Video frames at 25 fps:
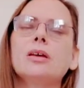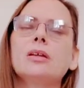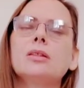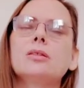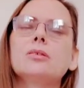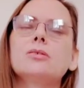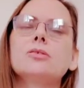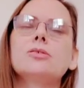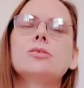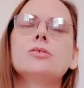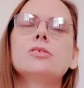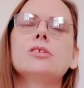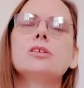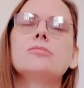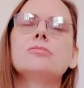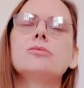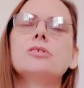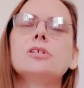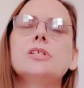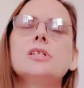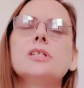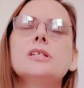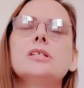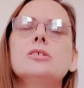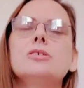There's a
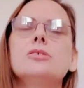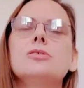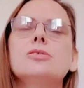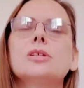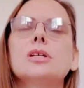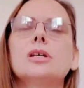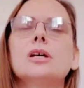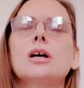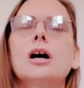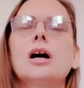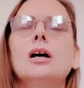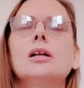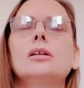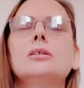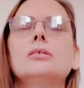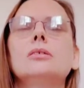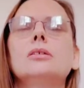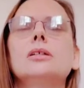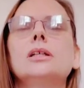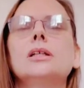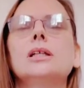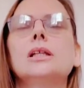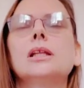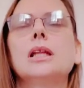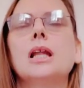difference in using color
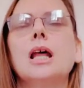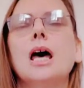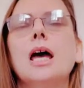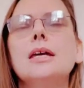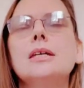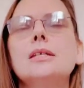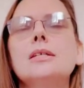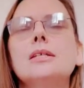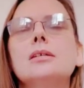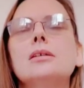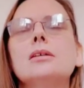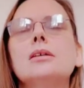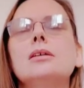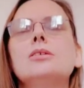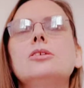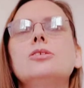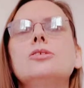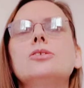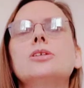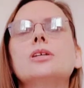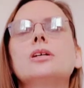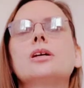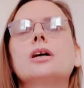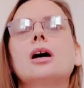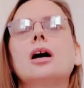in light and
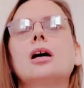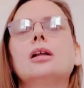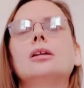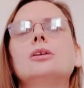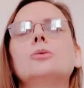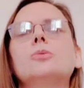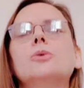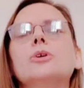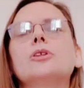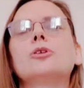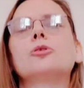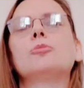using color with